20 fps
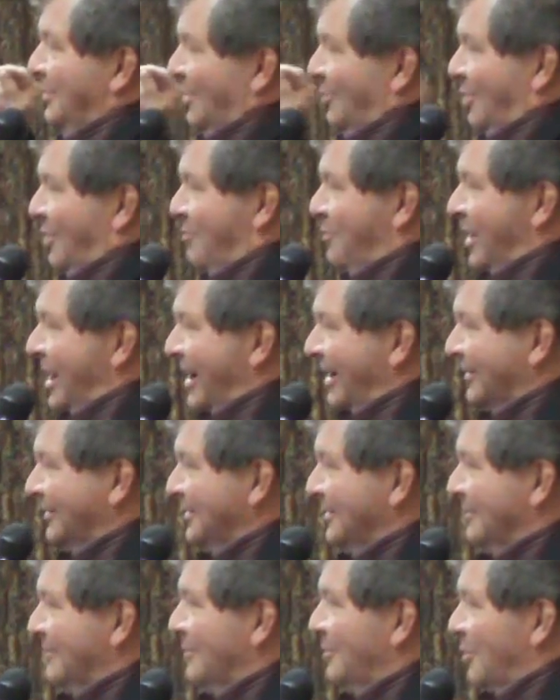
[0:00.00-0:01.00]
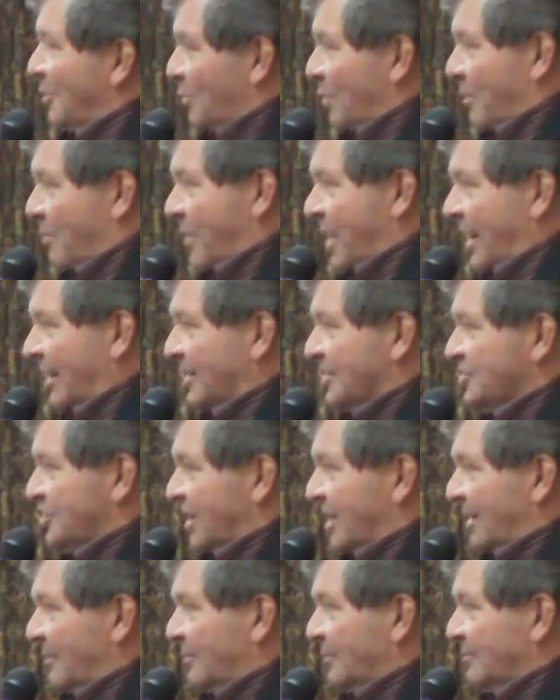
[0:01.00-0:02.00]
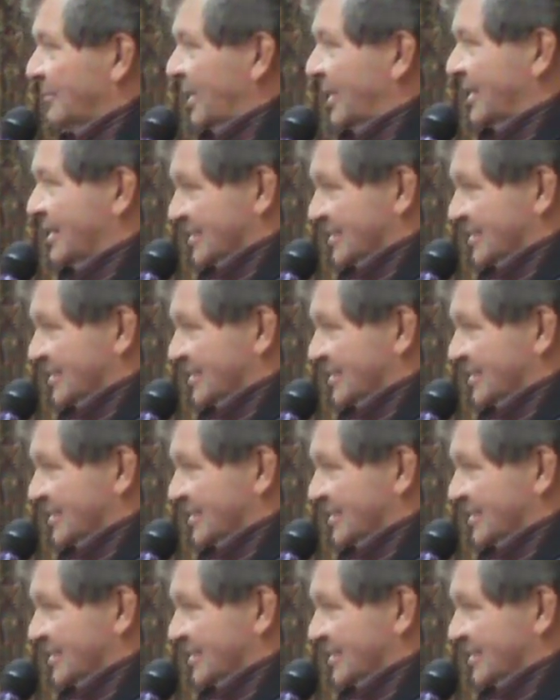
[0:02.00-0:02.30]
But we're proud of Jim,